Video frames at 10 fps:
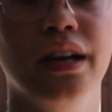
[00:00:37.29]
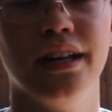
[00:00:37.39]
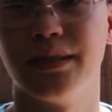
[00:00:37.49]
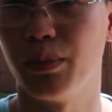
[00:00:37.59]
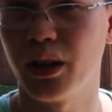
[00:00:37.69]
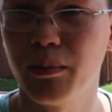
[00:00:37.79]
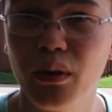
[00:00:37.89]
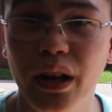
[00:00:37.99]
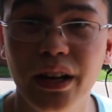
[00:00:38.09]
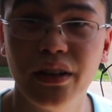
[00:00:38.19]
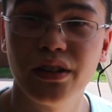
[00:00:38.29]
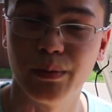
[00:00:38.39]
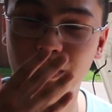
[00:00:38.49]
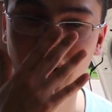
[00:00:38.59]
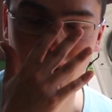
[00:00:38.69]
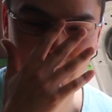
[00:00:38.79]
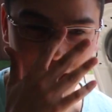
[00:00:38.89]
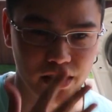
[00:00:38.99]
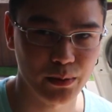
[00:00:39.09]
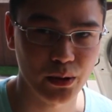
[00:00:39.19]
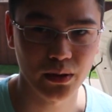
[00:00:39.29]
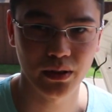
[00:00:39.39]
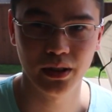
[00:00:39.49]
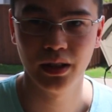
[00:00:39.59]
It's plug and play, should be very, very simple.